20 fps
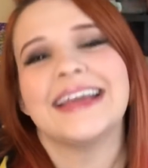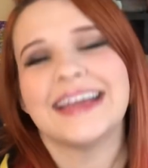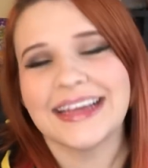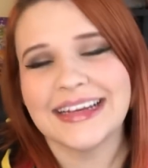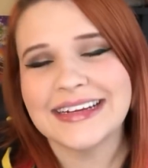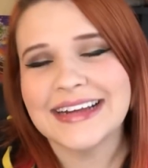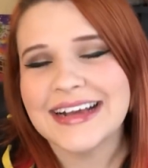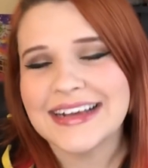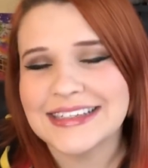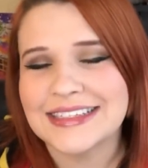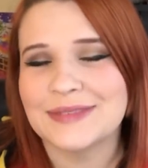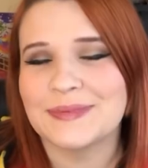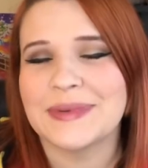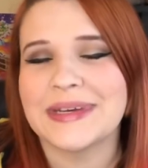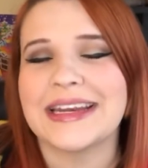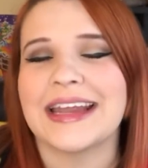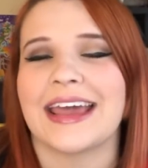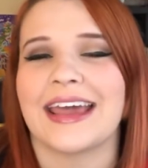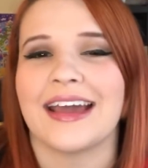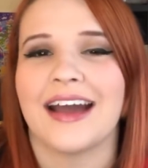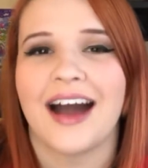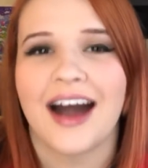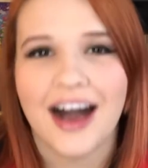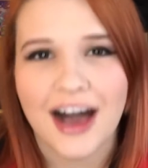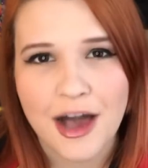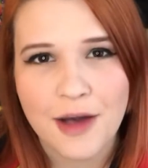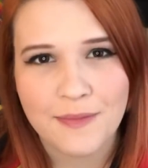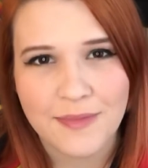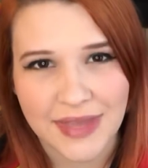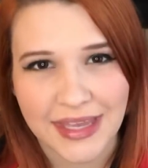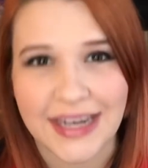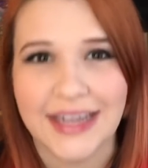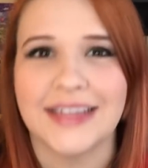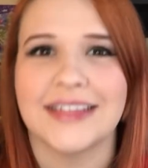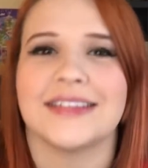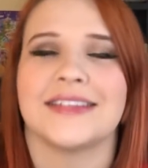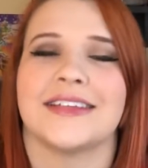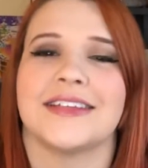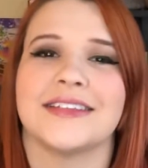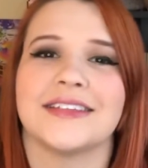It has been a hot
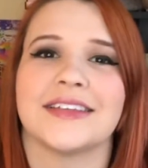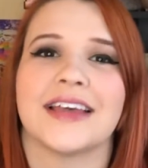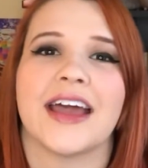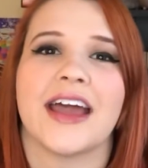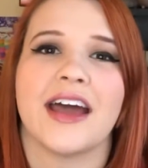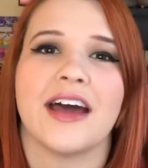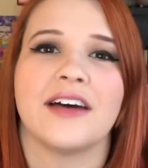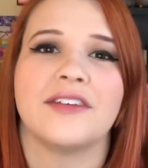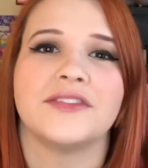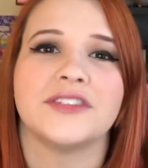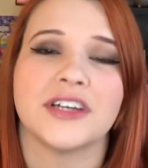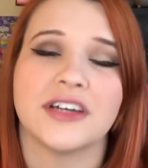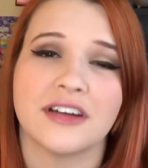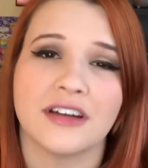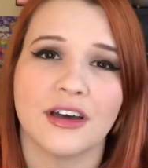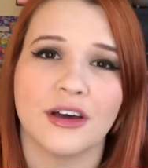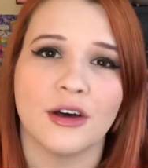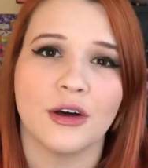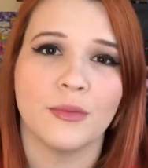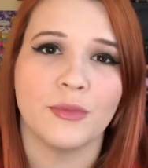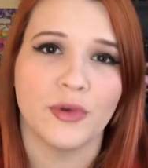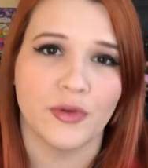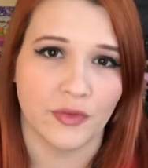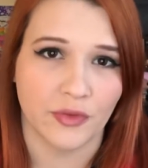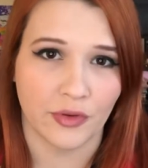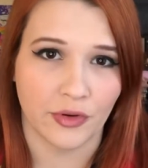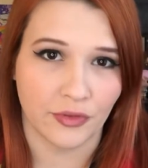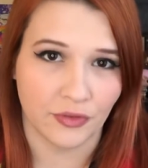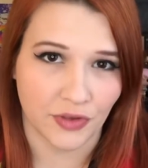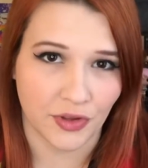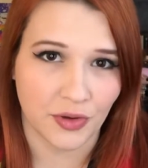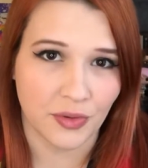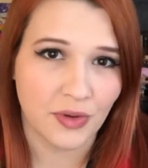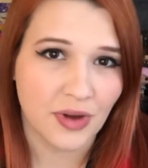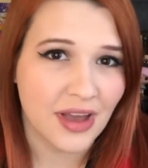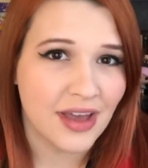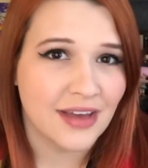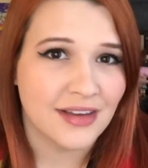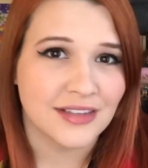minute since I have done a movie review,